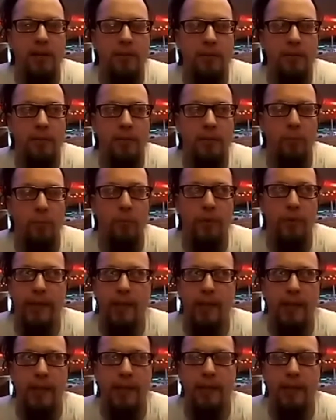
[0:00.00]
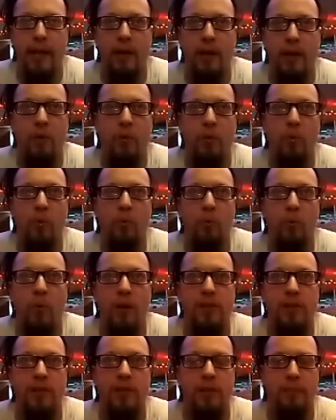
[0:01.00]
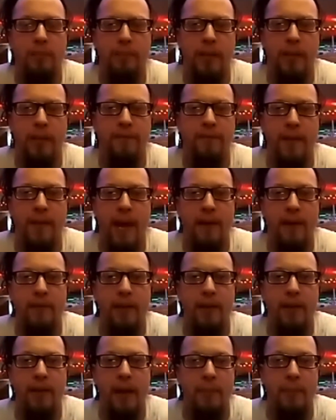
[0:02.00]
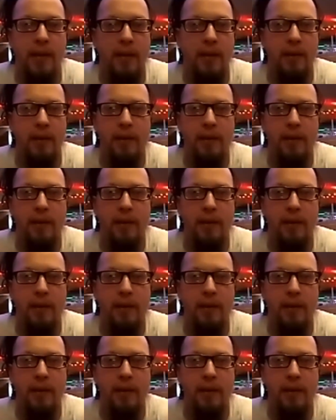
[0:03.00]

really who wasn't a big fan of it. I mean,